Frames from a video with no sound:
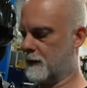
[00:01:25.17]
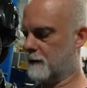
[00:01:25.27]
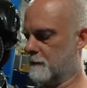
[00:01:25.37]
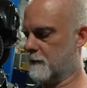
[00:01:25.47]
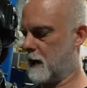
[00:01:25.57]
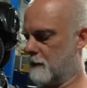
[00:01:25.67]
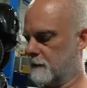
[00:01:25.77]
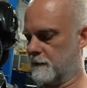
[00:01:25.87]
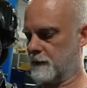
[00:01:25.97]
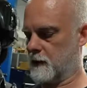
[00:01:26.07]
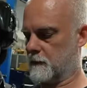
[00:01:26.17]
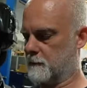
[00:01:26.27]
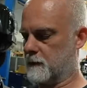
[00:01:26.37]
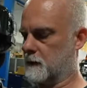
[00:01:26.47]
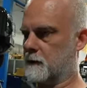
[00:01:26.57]
I'll make them out of
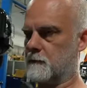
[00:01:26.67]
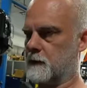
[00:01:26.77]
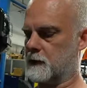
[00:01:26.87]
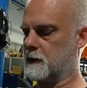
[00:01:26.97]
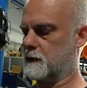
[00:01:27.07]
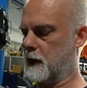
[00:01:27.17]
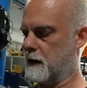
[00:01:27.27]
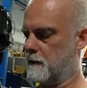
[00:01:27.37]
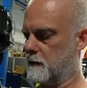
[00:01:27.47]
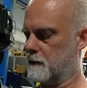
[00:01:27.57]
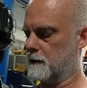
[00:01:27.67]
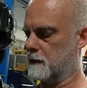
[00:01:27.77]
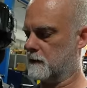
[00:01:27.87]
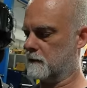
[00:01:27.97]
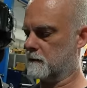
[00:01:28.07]
just standard
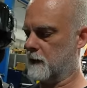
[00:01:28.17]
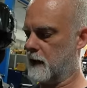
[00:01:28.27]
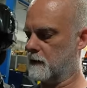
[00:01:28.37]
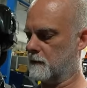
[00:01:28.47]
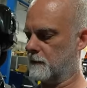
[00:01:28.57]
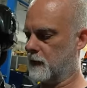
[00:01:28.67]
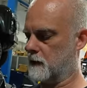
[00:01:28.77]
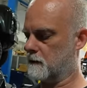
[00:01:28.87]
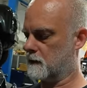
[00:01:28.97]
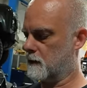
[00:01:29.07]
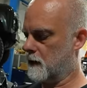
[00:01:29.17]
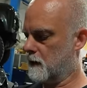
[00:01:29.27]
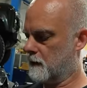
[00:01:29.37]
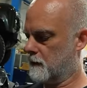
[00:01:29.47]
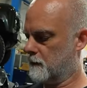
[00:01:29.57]
AN fittings.
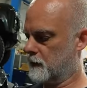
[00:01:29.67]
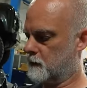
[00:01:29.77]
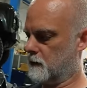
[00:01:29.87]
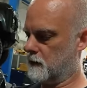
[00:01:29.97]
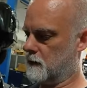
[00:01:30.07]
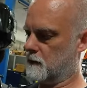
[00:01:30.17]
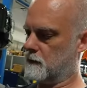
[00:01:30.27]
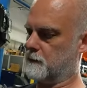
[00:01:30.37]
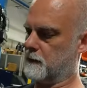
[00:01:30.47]
This one here,